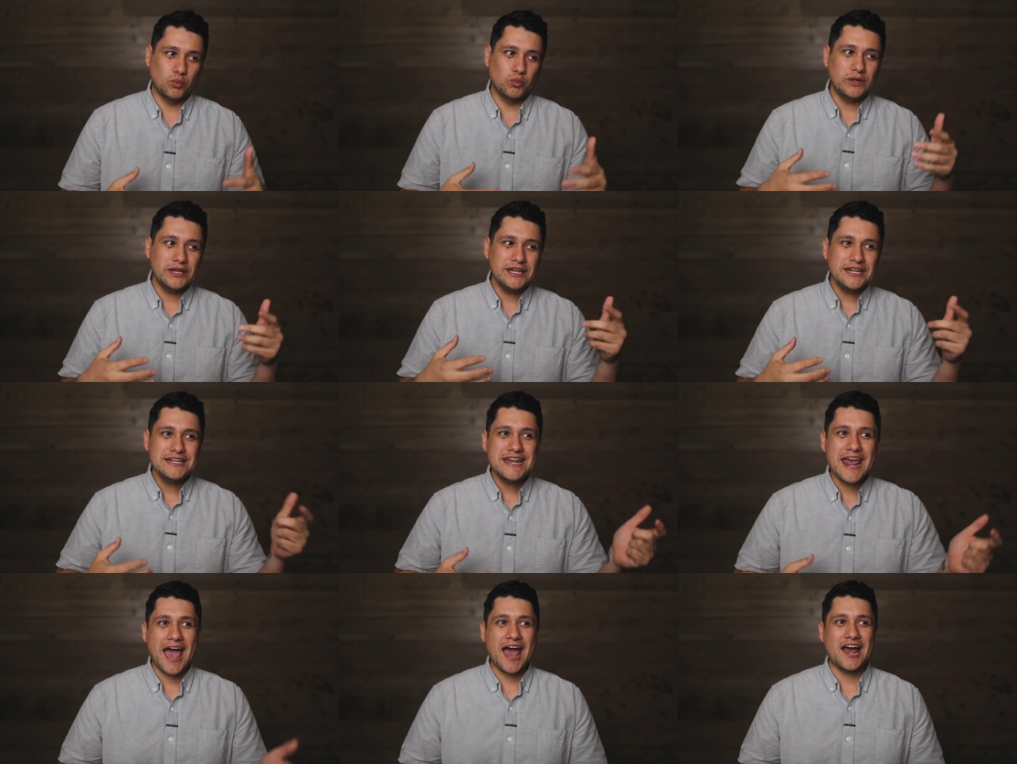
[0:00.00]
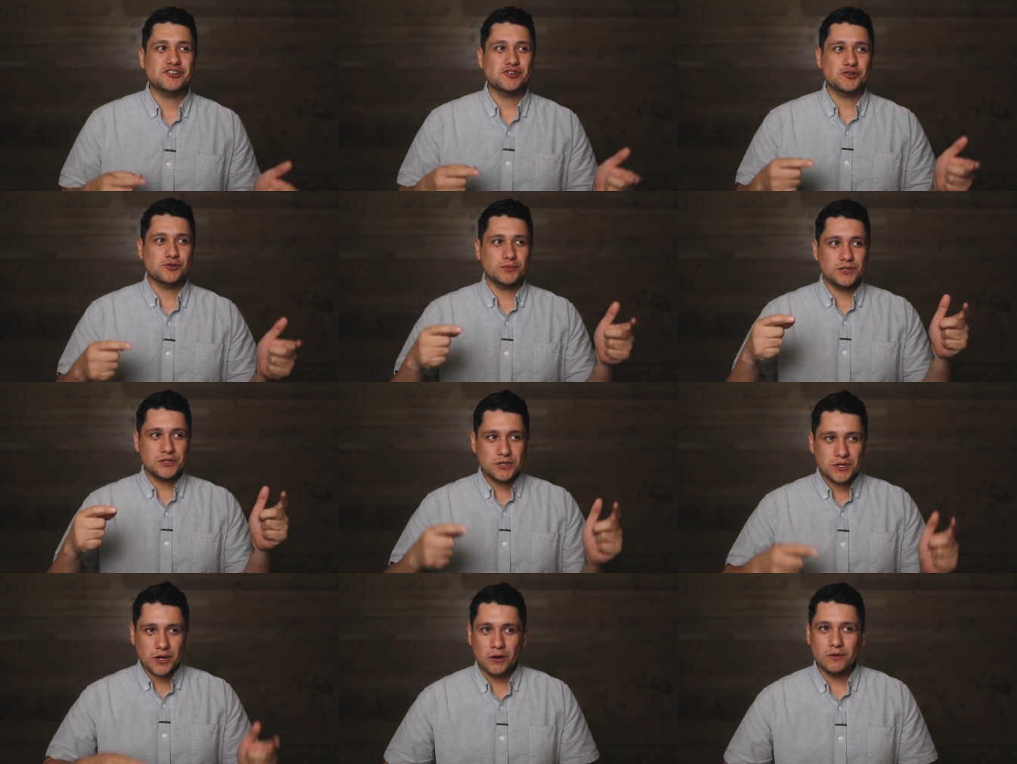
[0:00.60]
we
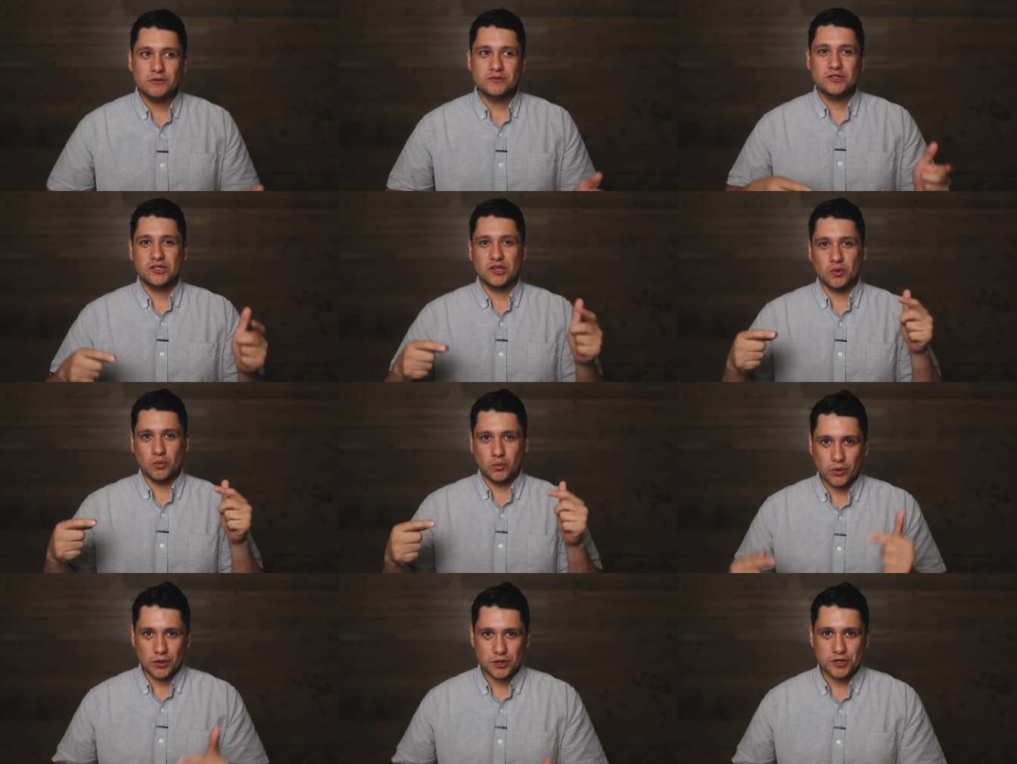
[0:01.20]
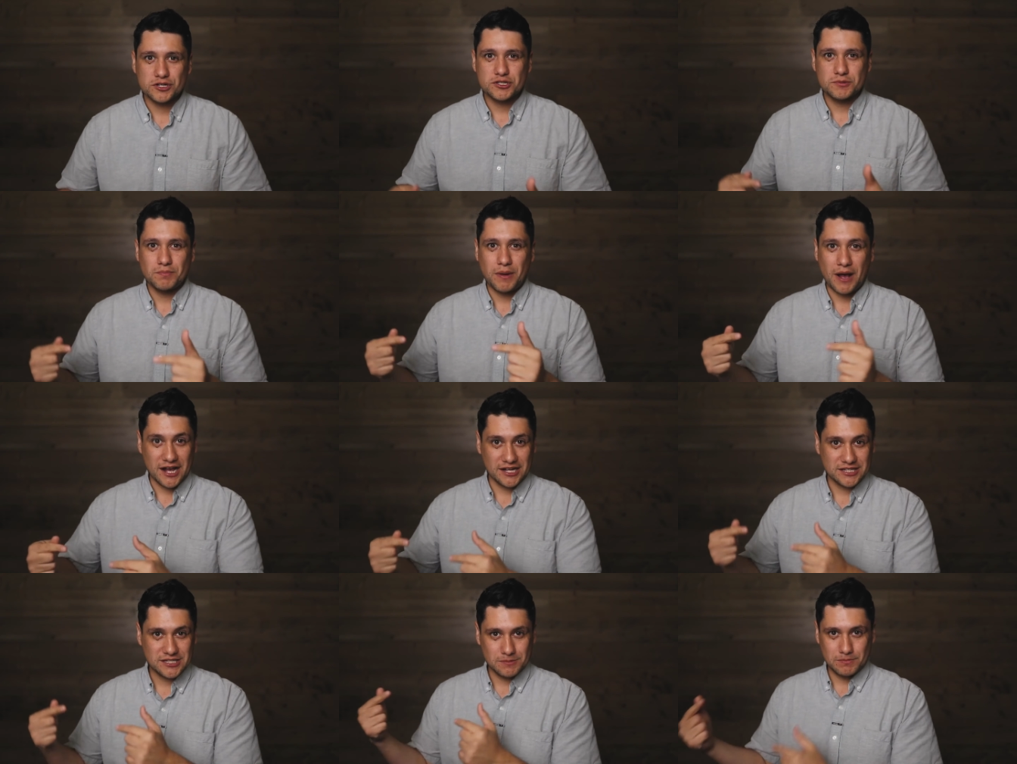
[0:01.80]
naturally go to the worst
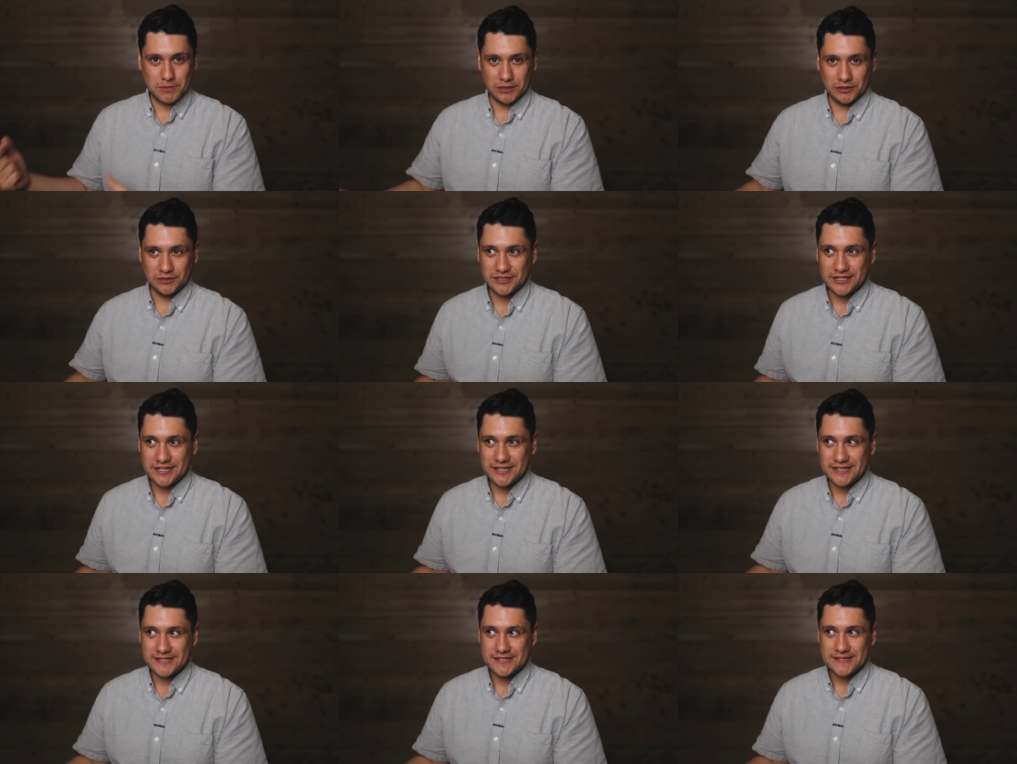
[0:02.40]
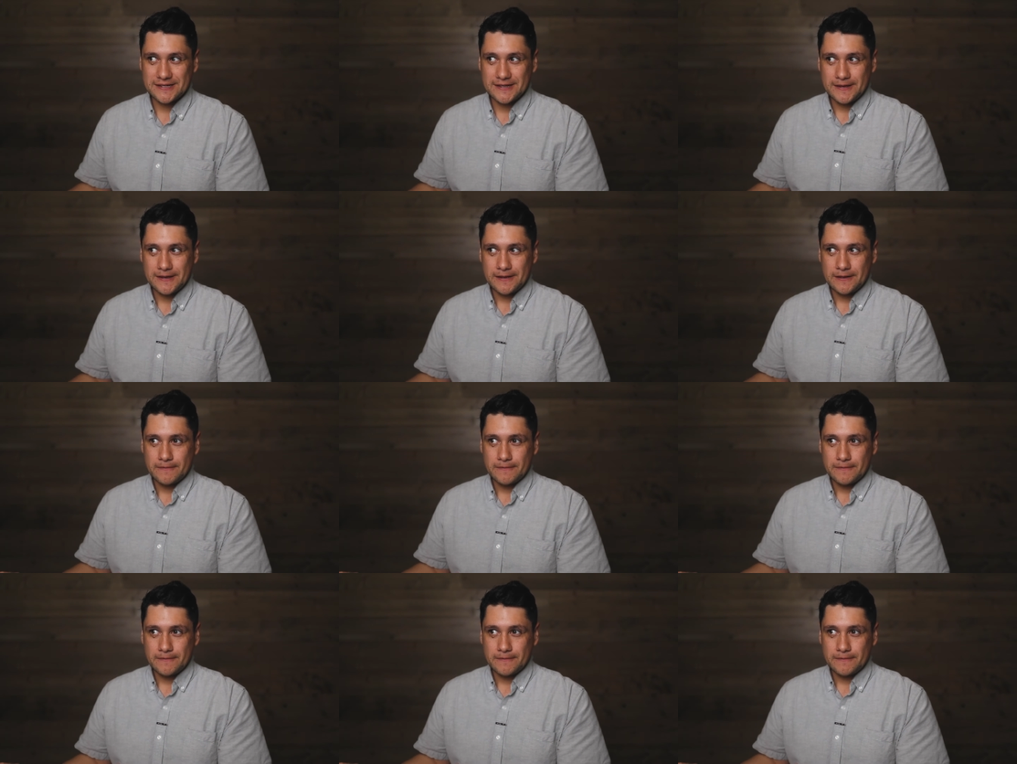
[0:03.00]
possibilities?